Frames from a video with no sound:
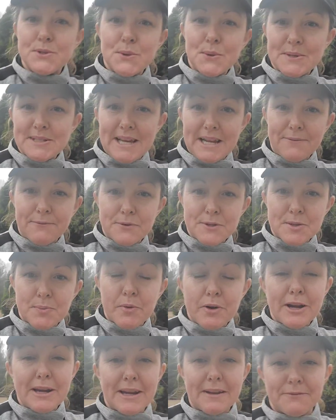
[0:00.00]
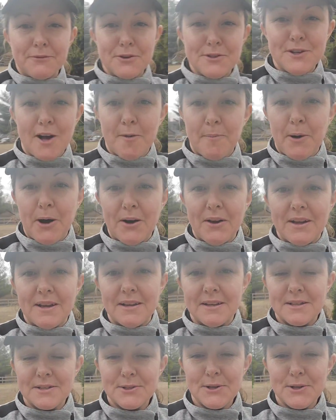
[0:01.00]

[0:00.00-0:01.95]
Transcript: We're so excited for spring and for softball.